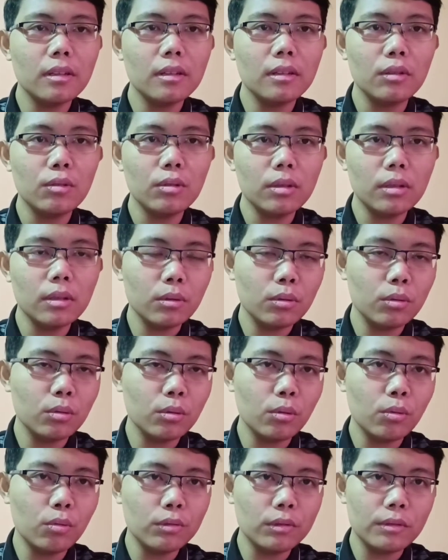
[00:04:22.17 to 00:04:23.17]
Newton
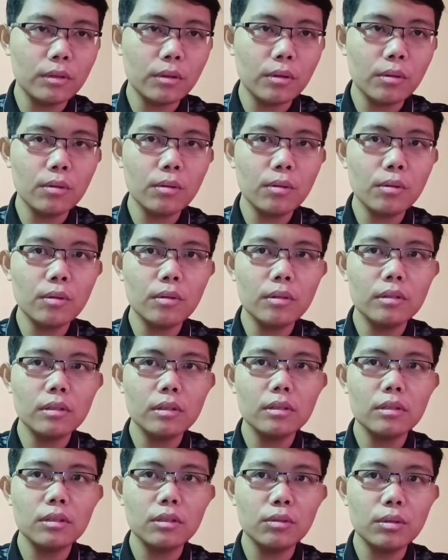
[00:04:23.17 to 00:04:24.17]
to 0
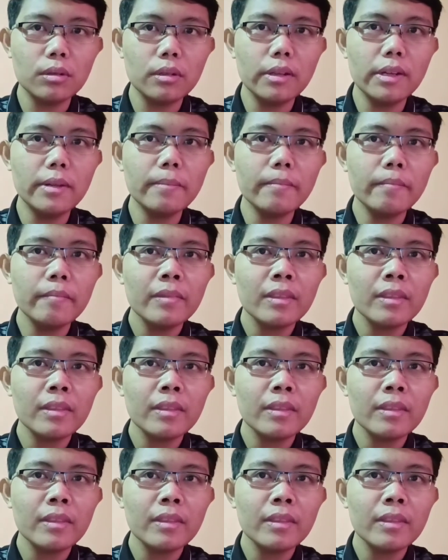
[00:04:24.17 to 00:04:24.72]
Newton,